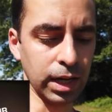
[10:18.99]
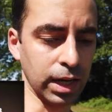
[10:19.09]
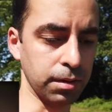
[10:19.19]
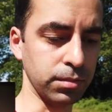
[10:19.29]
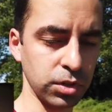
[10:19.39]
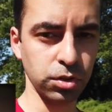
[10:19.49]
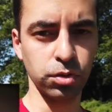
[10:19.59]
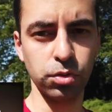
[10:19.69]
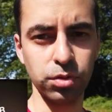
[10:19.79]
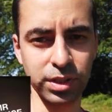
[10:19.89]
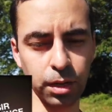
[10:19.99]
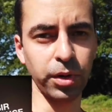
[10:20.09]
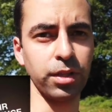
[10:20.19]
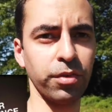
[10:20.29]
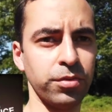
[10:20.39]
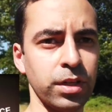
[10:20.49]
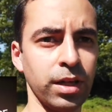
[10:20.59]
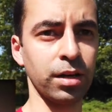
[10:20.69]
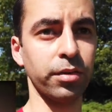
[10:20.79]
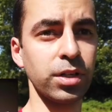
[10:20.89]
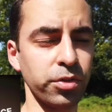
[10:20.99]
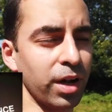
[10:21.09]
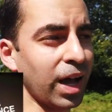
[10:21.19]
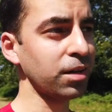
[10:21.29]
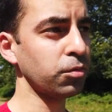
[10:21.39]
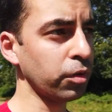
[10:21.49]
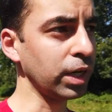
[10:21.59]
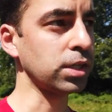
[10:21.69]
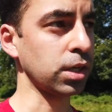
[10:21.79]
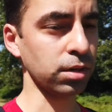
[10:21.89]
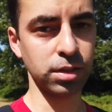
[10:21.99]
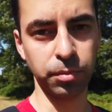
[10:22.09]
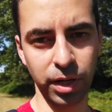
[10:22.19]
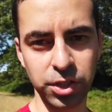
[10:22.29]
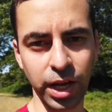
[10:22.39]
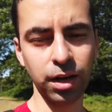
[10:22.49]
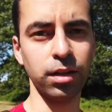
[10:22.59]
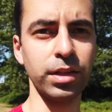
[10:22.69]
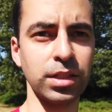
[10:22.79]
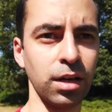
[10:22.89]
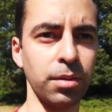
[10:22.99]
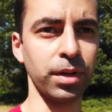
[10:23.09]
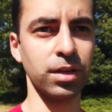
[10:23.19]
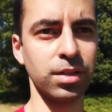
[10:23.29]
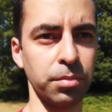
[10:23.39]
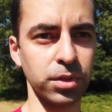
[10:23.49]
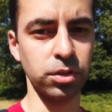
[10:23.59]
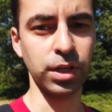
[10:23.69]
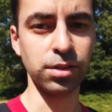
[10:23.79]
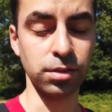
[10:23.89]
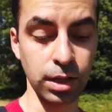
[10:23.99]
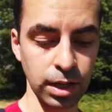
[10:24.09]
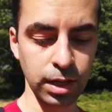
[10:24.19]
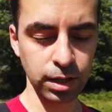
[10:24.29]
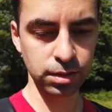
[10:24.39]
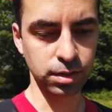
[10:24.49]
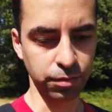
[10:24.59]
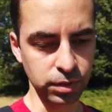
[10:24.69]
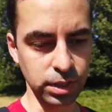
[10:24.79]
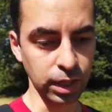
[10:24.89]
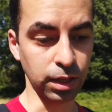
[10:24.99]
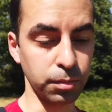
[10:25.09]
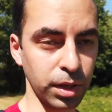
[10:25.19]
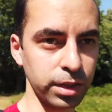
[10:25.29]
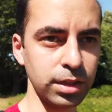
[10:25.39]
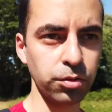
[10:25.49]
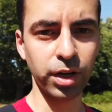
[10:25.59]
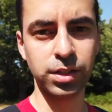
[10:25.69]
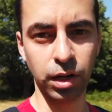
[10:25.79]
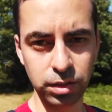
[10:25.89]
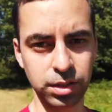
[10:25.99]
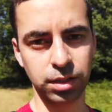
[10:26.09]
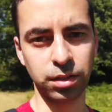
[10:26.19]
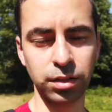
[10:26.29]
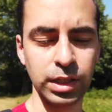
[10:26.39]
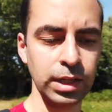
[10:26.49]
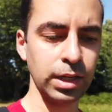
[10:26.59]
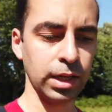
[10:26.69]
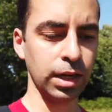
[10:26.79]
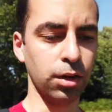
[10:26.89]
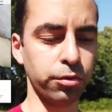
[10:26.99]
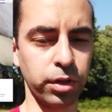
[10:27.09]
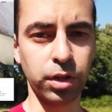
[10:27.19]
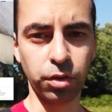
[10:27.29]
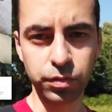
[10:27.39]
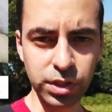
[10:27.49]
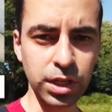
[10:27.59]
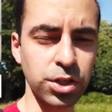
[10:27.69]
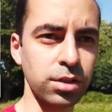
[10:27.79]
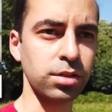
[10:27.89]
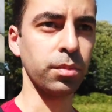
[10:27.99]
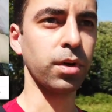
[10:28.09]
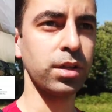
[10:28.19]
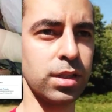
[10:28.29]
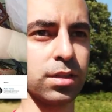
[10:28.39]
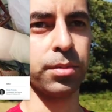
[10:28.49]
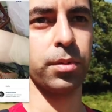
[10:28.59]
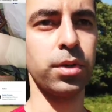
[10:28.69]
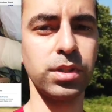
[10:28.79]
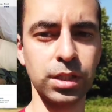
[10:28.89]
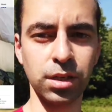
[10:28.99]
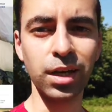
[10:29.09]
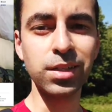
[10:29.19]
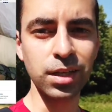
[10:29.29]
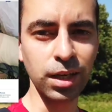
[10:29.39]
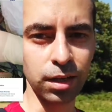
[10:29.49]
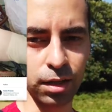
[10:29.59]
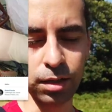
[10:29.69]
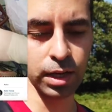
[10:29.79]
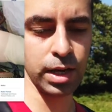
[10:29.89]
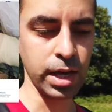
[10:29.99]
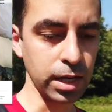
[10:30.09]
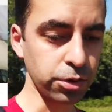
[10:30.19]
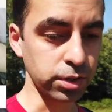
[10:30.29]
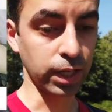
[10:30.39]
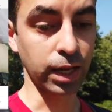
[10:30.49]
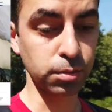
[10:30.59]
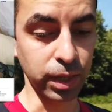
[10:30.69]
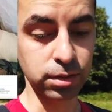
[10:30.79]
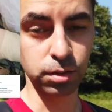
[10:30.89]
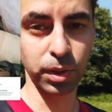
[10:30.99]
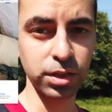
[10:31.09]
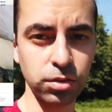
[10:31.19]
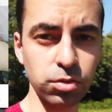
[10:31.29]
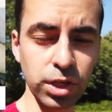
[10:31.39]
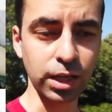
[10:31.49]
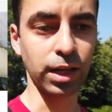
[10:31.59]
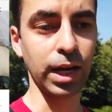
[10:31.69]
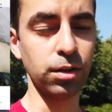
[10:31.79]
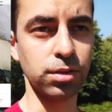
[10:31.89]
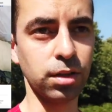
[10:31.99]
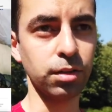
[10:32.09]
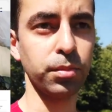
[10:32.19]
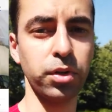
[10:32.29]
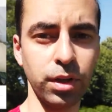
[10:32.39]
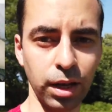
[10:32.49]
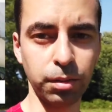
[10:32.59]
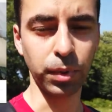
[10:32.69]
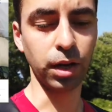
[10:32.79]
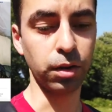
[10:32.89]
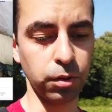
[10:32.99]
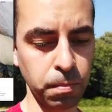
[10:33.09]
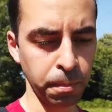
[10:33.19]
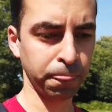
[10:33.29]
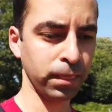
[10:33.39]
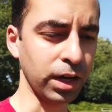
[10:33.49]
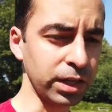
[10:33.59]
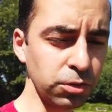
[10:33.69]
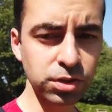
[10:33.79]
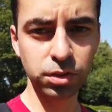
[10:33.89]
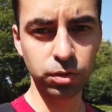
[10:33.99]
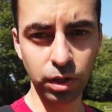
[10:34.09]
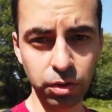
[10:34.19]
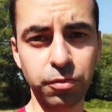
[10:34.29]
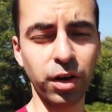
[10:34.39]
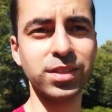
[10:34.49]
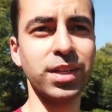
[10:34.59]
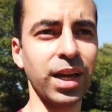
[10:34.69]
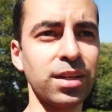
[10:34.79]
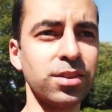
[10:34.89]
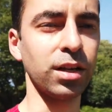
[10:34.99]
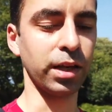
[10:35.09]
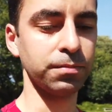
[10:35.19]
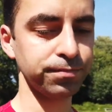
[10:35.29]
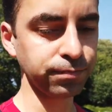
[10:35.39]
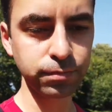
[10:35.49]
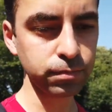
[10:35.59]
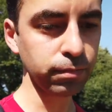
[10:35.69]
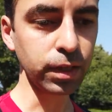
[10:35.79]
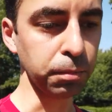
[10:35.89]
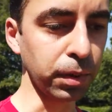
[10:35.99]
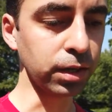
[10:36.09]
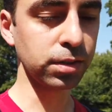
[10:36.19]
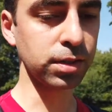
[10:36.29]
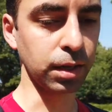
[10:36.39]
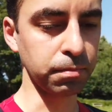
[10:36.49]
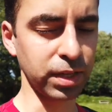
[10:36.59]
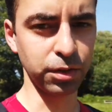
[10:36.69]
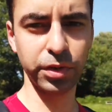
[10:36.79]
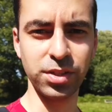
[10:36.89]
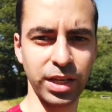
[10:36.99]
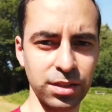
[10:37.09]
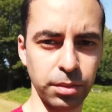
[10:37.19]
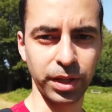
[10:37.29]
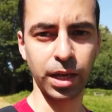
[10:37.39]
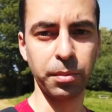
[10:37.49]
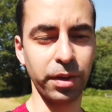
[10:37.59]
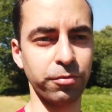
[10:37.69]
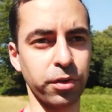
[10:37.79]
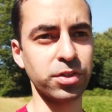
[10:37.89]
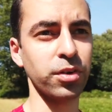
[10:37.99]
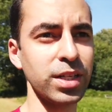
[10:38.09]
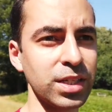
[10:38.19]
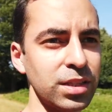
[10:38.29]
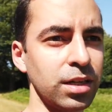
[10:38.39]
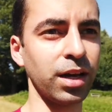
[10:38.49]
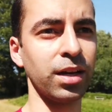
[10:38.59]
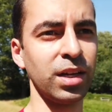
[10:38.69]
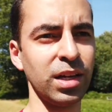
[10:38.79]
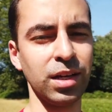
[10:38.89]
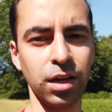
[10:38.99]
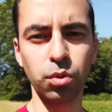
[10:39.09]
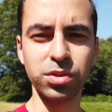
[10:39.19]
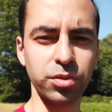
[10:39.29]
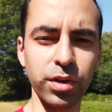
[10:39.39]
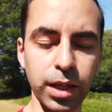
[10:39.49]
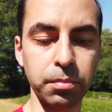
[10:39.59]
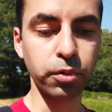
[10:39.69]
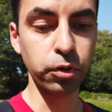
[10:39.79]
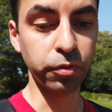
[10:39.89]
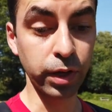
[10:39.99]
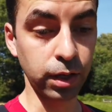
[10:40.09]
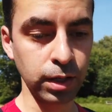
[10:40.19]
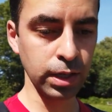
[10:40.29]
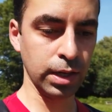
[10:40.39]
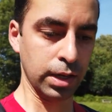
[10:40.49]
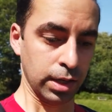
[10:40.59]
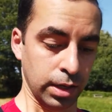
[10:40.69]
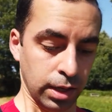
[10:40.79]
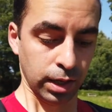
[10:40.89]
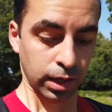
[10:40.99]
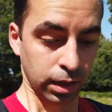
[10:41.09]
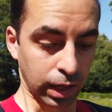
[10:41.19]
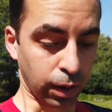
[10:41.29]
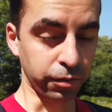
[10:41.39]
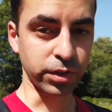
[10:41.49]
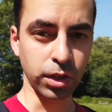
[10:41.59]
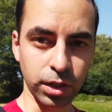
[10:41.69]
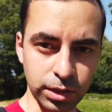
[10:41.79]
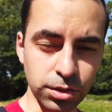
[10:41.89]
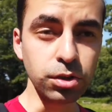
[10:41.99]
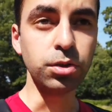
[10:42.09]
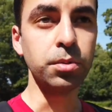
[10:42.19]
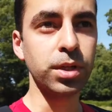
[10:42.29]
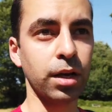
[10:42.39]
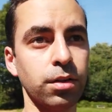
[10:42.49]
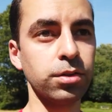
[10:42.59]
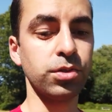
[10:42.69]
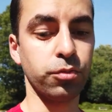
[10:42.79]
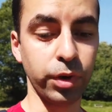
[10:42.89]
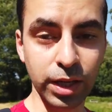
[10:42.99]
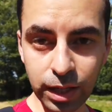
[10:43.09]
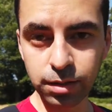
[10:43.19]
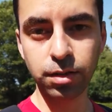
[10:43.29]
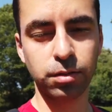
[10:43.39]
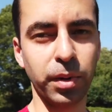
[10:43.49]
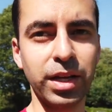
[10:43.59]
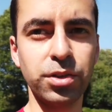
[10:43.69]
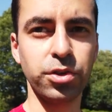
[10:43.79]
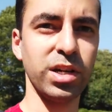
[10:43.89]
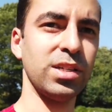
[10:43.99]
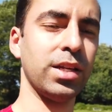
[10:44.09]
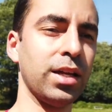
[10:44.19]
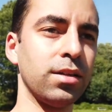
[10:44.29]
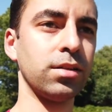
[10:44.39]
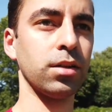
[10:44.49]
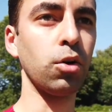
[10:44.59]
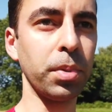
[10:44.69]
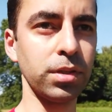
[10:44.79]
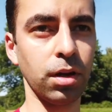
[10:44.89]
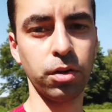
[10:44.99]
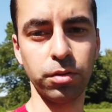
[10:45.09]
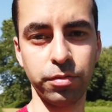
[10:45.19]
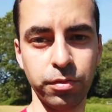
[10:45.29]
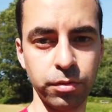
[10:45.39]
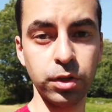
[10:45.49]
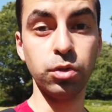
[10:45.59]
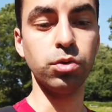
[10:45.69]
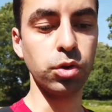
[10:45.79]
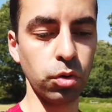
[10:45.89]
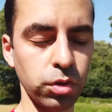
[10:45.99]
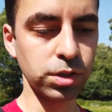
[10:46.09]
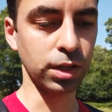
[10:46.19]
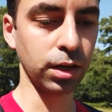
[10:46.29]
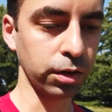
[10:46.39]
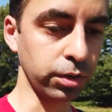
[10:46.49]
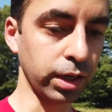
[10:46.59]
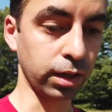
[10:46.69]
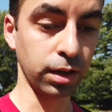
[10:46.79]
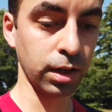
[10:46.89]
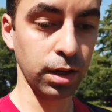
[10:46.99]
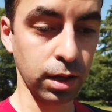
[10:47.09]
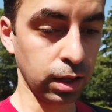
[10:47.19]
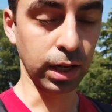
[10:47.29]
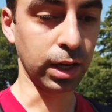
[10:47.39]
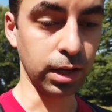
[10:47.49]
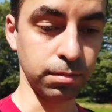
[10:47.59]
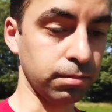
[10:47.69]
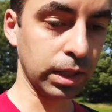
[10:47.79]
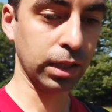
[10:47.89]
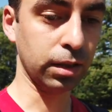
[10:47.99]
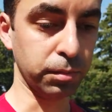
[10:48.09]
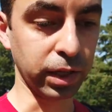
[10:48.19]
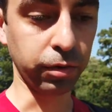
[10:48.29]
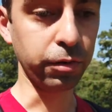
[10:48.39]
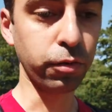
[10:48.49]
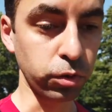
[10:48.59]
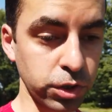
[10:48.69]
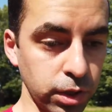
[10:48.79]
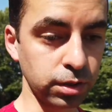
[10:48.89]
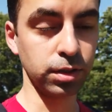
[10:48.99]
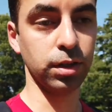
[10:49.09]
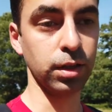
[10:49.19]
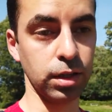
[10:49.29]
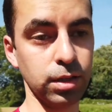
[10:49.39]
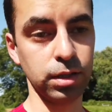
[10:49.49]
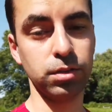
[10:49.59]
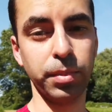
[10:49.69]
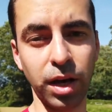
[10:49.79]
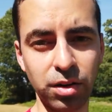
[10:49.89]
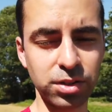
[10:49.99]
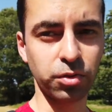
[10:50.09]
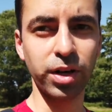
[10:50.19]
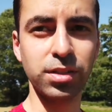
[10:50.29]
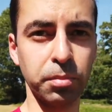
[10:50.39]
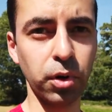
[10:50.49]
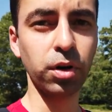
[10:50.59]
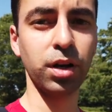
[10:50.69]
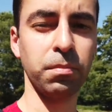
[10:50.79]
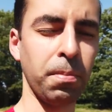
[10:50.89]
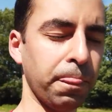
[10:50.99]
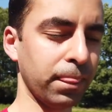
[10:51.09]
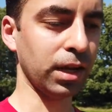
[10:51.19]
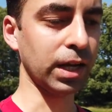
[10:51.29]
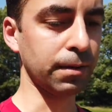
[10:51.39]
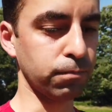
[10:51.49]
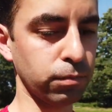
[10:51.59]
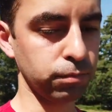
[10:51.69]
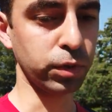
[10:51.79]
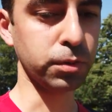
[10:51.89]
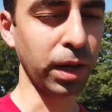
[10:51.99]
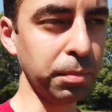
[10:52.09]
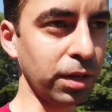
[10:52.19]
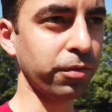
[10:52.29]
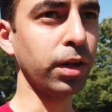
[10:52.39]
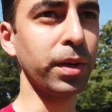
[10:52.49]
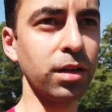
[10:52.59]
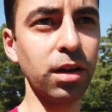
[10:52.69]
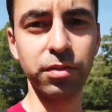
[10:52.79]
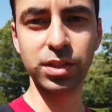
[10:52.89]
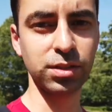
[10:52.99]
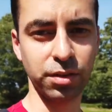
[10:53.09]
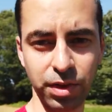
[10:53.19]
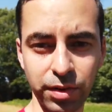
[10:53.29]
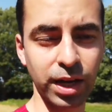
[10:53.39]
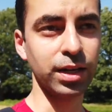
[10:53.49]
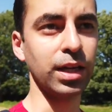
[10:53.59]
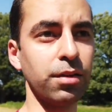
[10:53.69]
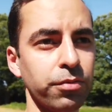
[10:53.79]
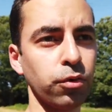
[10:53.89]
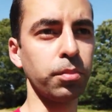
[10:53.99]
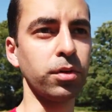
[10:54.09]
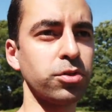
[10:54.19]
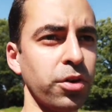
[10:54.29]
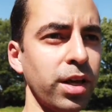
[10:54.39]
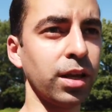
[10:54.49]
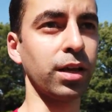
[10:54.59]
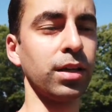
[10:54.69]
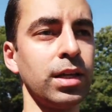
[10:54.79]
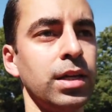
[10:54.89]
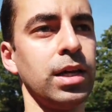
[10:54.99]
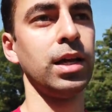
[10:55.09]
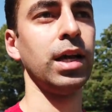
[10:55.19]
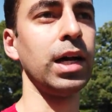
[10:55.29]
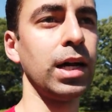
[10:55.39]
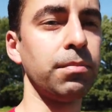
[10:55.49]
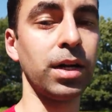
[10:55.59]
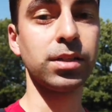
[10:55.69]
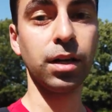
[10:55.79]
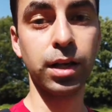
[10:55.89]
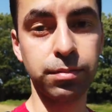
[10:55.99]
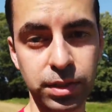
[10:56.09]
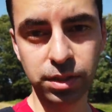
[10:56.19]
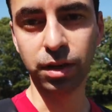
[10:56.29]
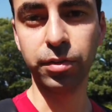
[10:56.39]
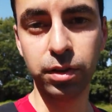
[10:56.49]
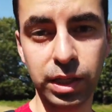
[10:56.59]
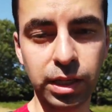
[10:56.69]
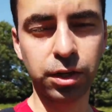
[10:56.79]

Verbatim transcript: um, to celebrate the 50th anniversary. I hadn't really started my channel at the time in December 2017, but I did write an article over at The Conversation summarizing some of the most exciting and interesting aspects. So please do check that out. I'll put the link below. I used to do a lot of writing actually, but um, in recent years I became a bit frustrated that I wasn't really improving. However, starting this YouTube channel's rekindled my interest and opened a lot of new doors, including um, being very fortunate uh, to be asked to write a book, um, which made me feel a bit nervous because I've never had any formal training um, until I discovered